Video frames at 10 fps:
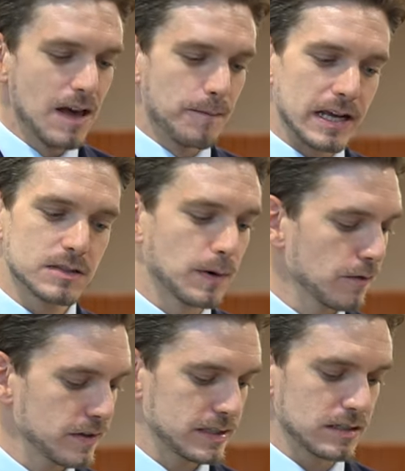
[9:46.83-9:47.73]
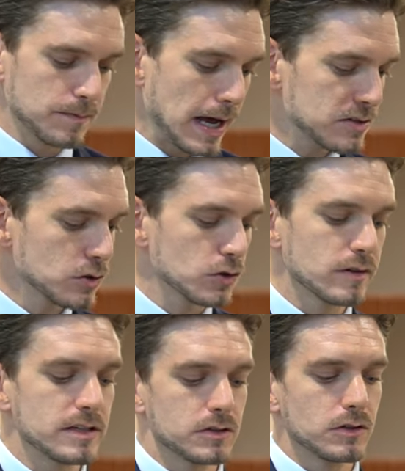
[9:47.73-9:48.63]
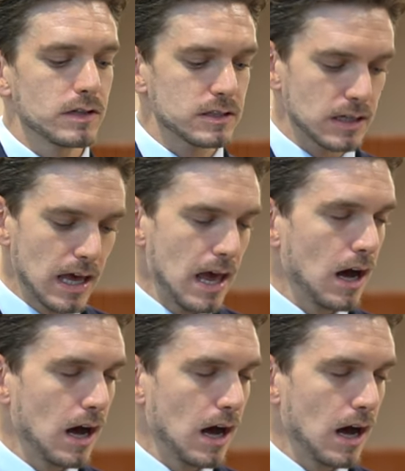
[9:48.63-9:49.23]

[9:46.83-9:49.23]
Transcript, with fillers: Makes perfect sense. Master's degree students,